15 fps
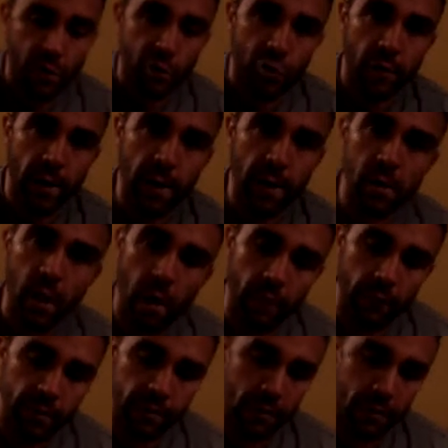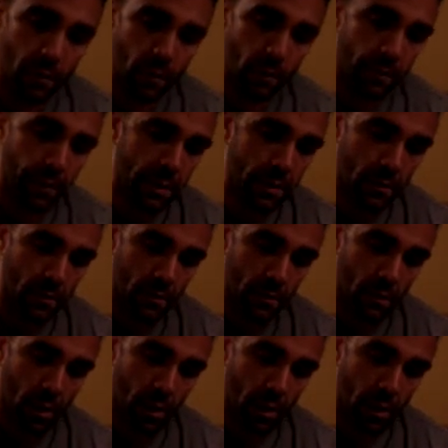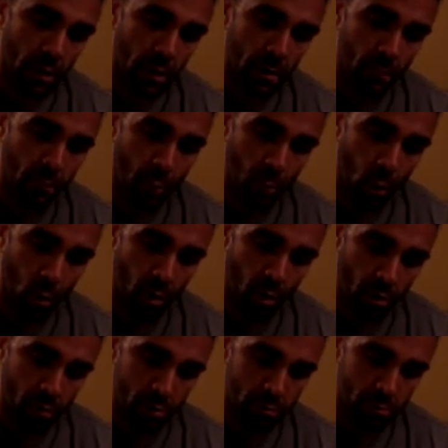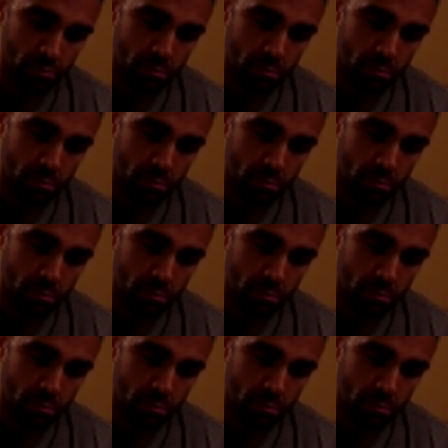the trail glove is a little bit more